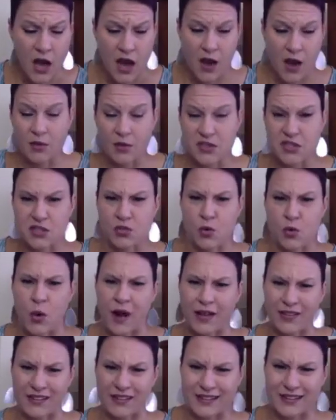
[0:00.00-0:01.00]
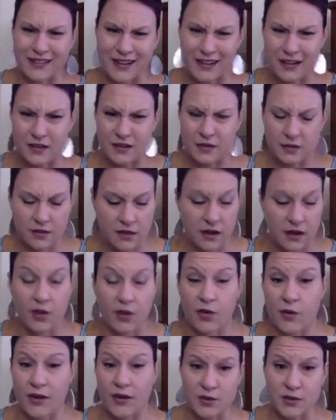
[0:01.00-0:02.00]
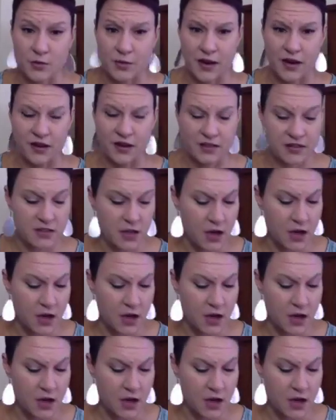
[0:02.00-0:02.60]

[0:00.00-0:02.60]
which is quality, not, although I do box.